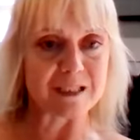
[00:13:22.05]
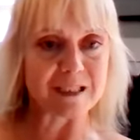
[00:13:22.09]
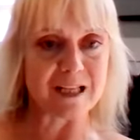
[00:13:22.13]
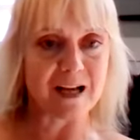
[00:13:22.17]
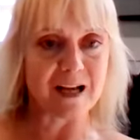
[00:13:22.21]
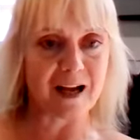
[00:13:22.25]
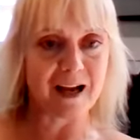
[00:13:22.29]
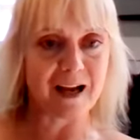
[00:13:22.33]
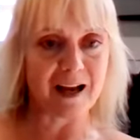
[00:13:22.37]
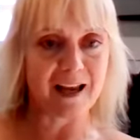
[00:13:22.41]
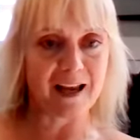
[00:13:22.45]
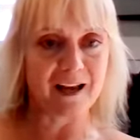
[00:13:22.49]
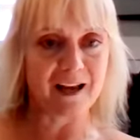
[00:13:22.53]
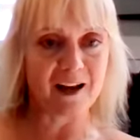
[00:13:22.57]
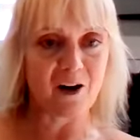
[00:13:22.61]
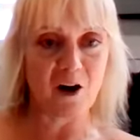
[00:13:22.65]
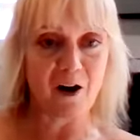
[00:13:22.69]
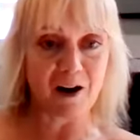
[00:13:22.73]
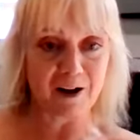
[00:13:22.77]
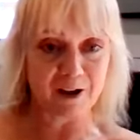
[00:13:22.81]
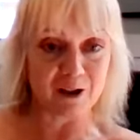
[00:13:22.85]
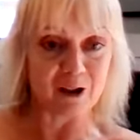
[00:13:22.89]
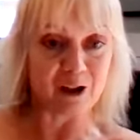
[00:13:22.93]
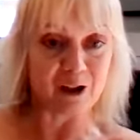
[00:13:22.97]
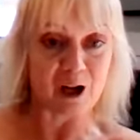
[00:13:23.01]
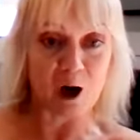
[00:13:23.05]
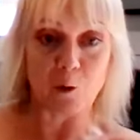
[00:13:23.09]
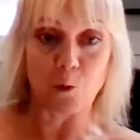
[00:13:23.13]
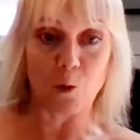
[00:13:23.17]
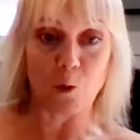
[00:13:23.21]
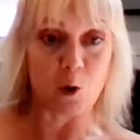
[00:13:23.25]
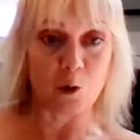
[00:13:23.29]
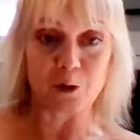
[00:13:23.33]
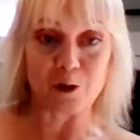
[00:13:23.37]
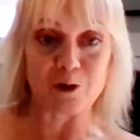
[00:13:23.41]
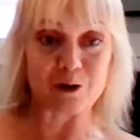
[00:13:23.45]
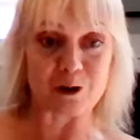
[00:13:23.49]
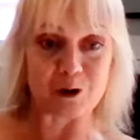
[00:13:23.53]
say. I can
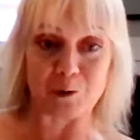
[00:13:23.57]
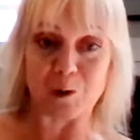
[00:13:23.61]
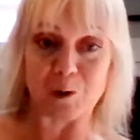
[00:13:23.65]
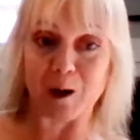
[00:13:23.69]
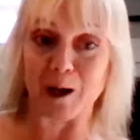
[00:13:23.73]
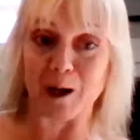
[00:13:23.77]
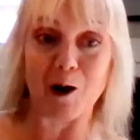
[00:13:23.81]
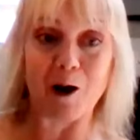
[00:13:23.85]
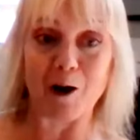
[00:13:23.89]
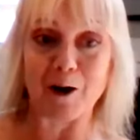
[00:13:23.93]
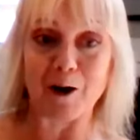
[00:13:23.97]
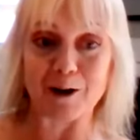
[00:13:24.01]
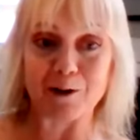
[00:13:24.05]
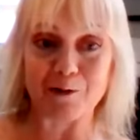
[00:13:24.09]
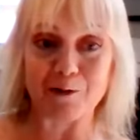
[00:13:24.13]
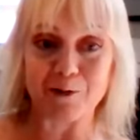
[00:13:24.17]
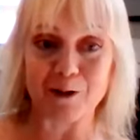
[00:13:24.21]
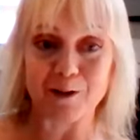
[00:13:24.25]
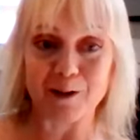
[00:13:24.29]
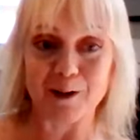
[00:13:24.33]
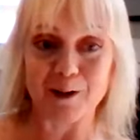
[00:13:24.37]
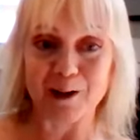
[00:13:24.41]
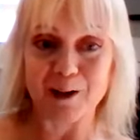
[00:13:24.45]
go on and do a live.